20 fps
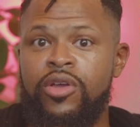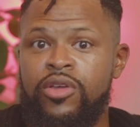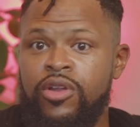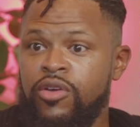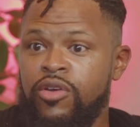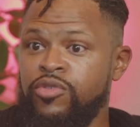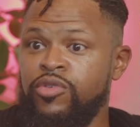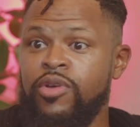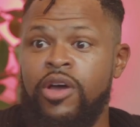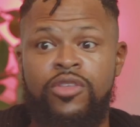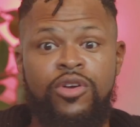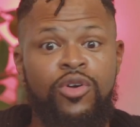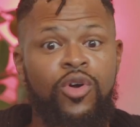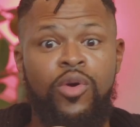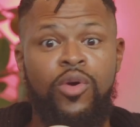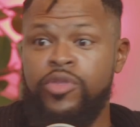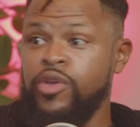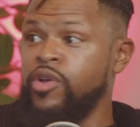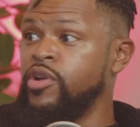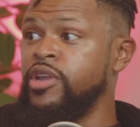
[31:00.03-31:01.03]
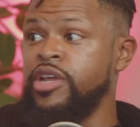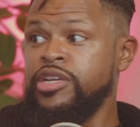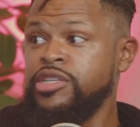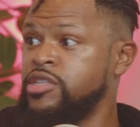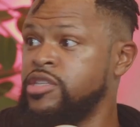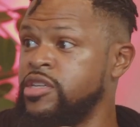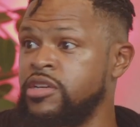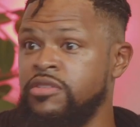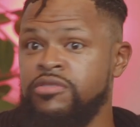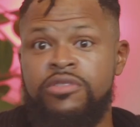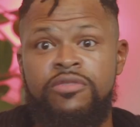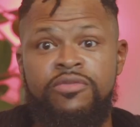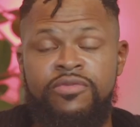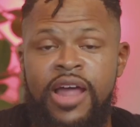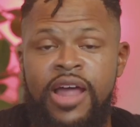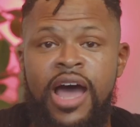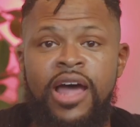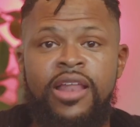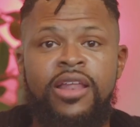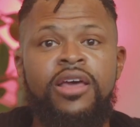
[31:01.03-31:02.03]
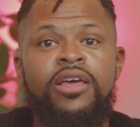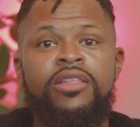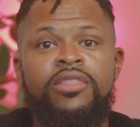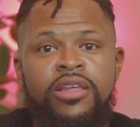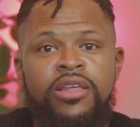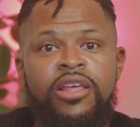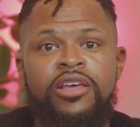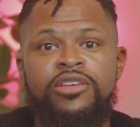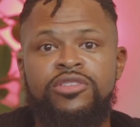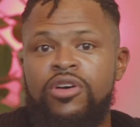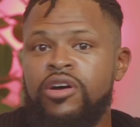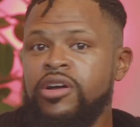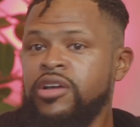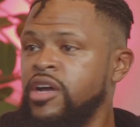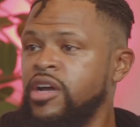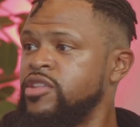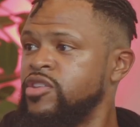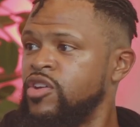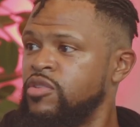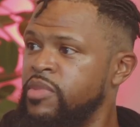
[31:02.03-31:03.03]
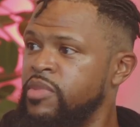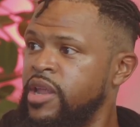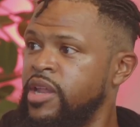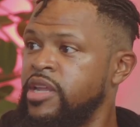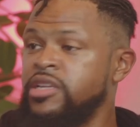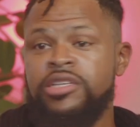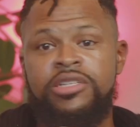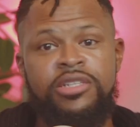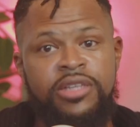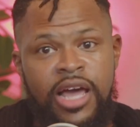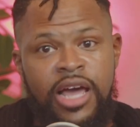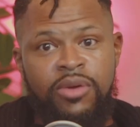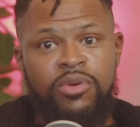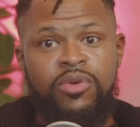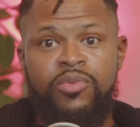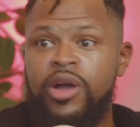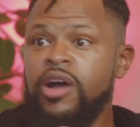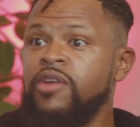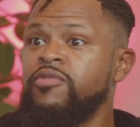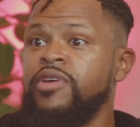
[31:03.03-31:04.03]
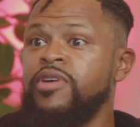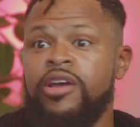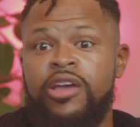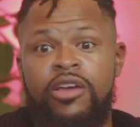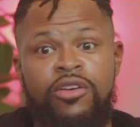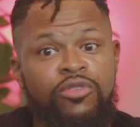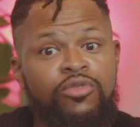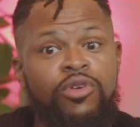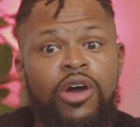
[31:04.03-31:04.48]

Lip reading: You have to go with their initiatives. And if not, then they'll start cutting your money. Just like with welfare, hey,